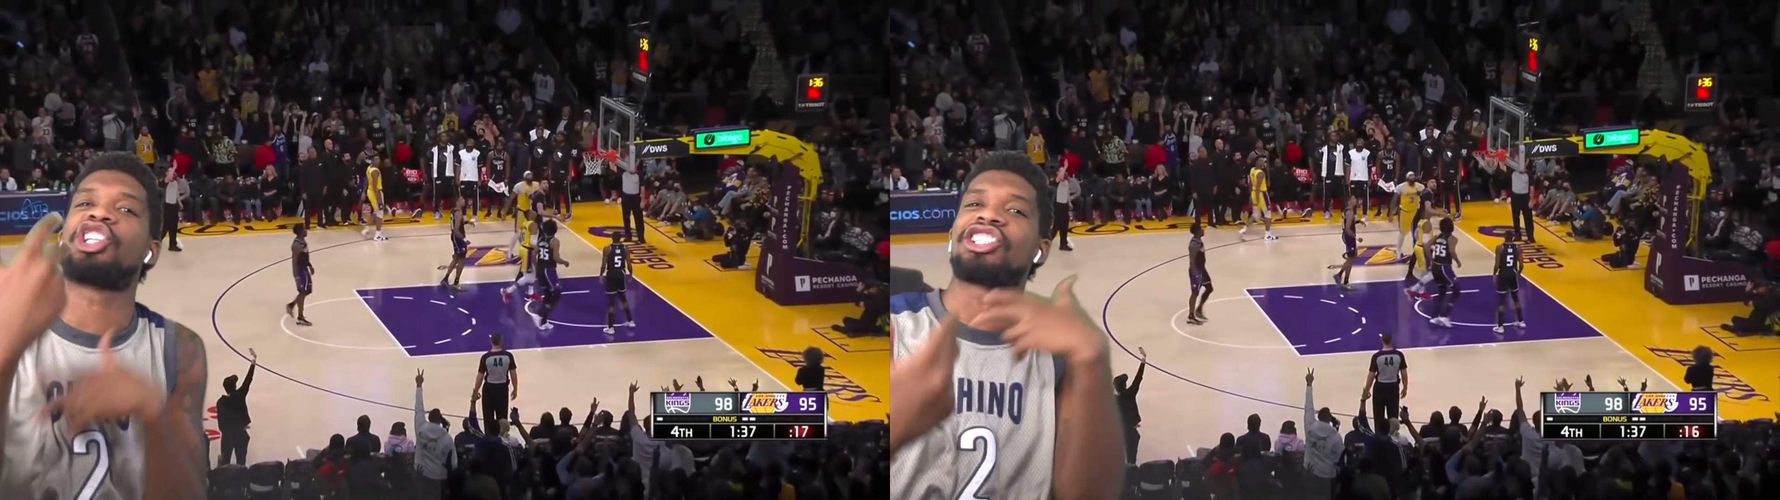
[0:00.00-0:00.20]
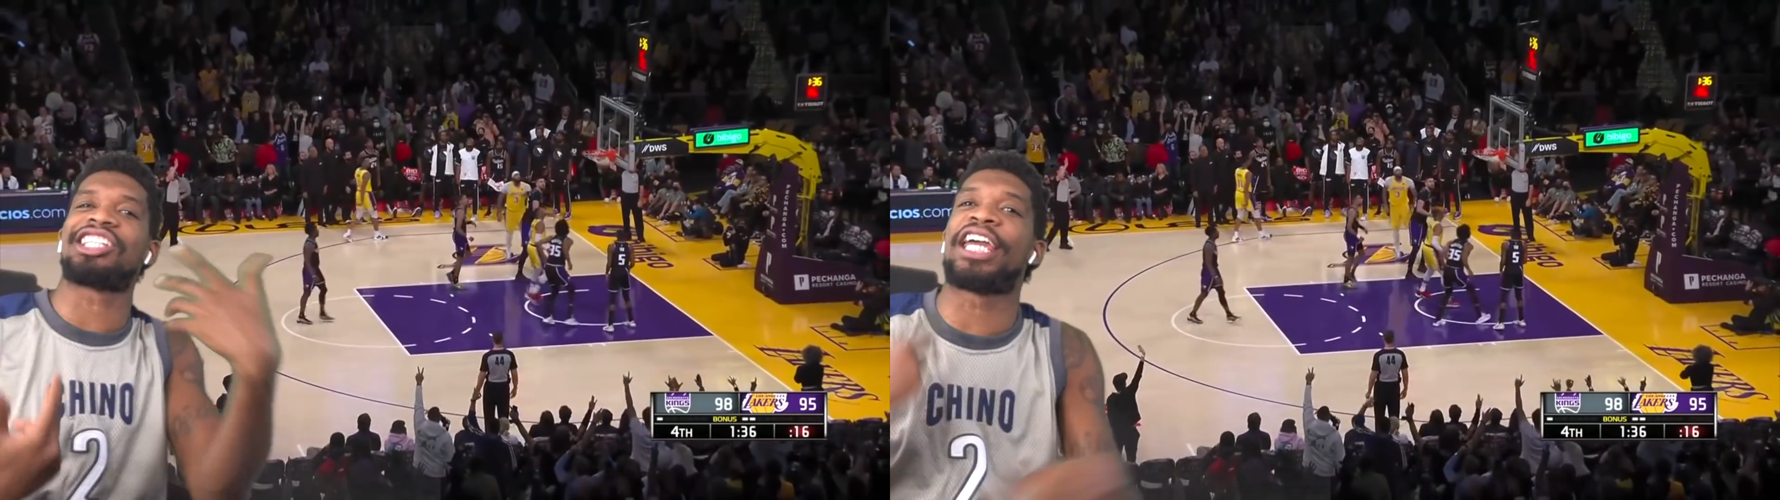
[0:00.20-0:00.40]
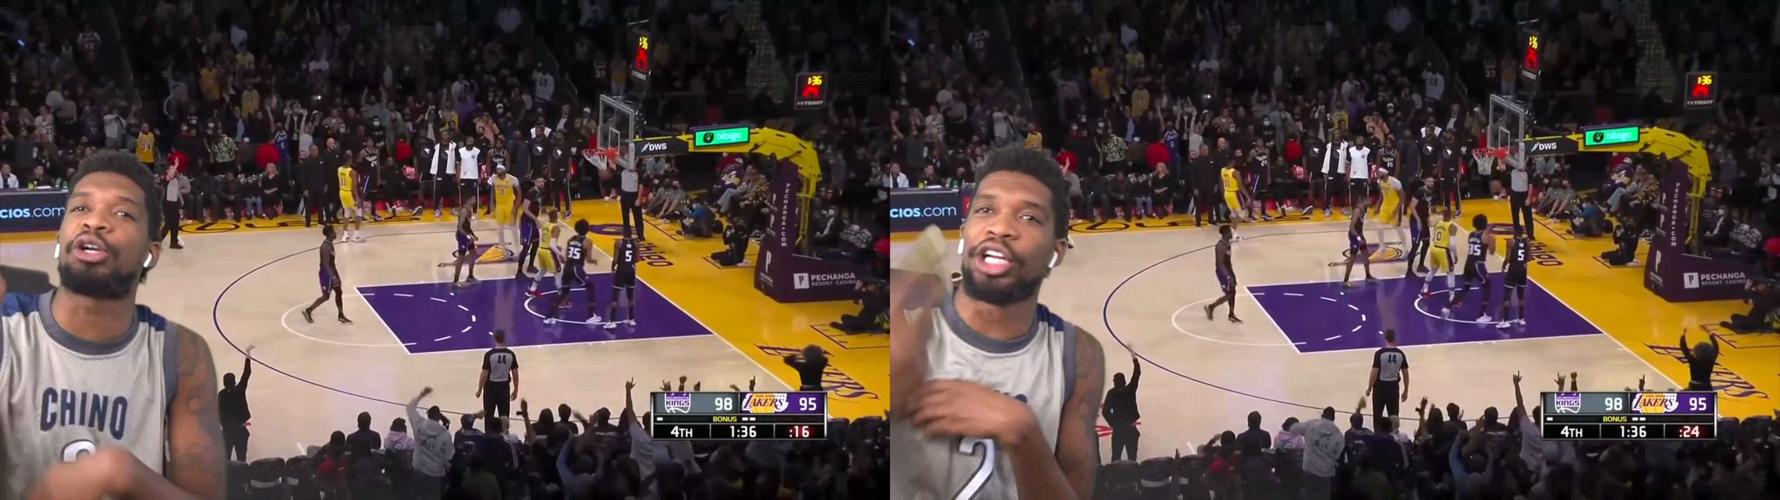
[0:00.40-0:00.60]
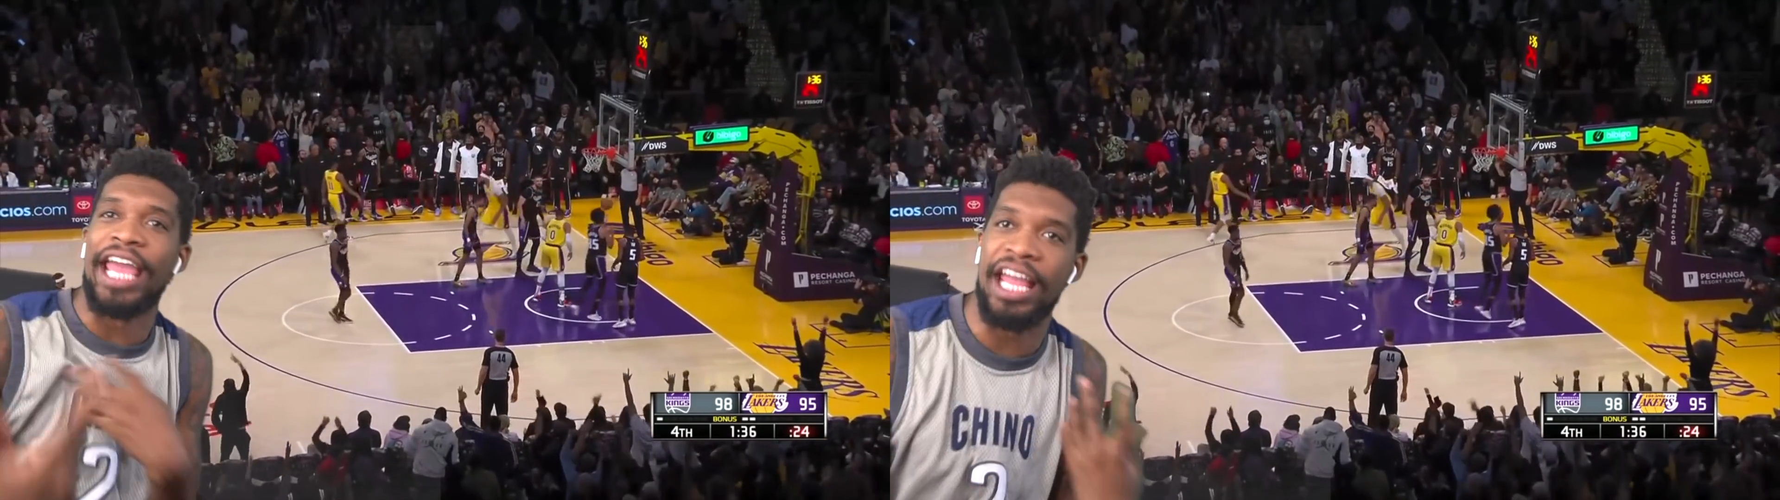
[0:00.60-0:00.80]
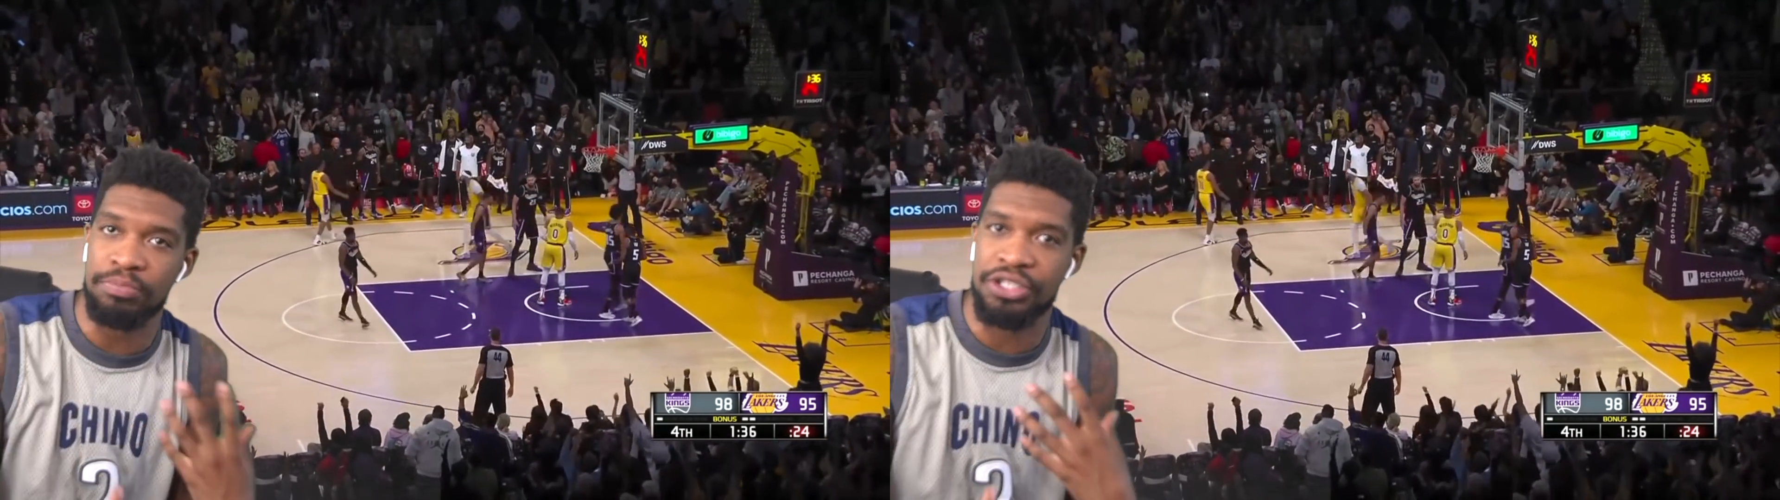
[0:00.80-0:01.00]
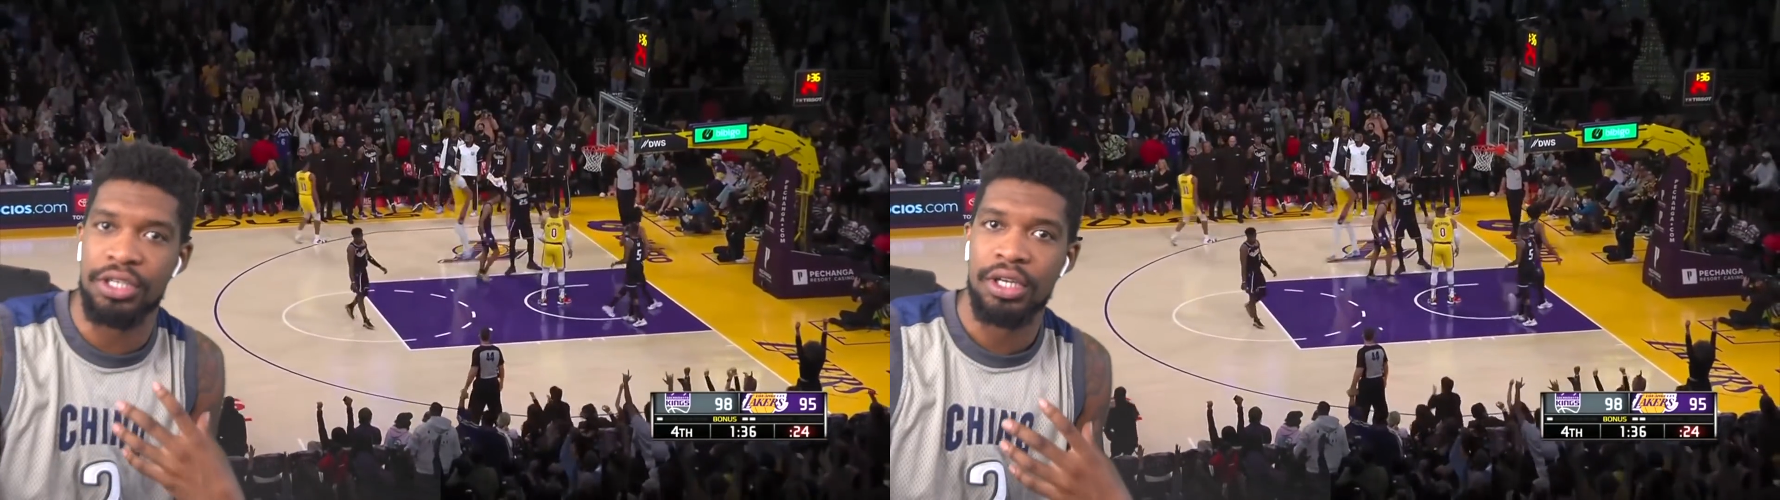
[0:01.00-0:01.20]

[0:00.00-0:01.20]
these Laker games.